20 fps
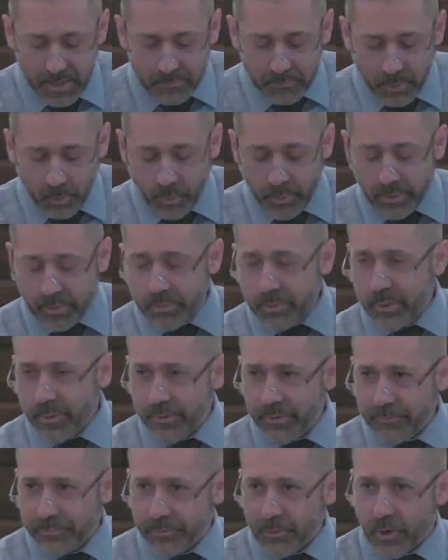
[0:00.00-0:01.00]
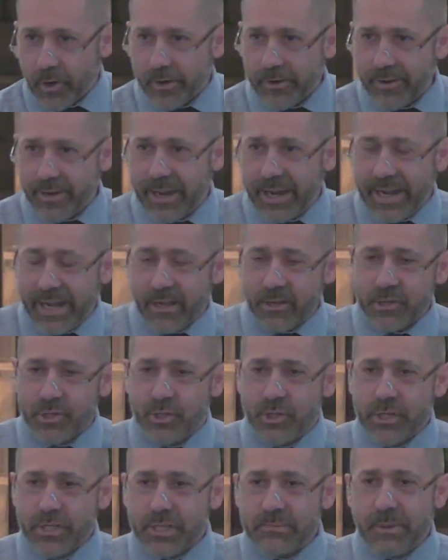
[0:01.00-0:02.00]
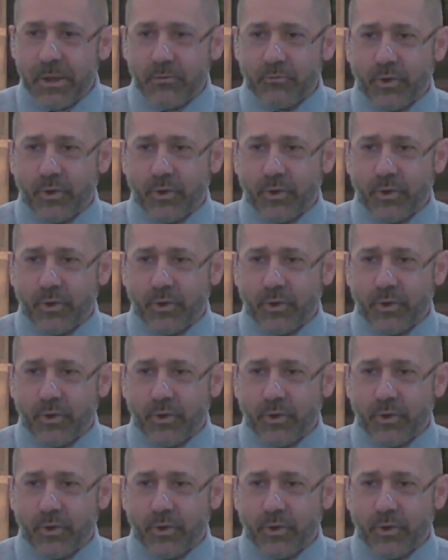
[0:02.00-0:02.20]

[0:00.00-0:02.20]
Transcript: But we were in Florida, and I was just about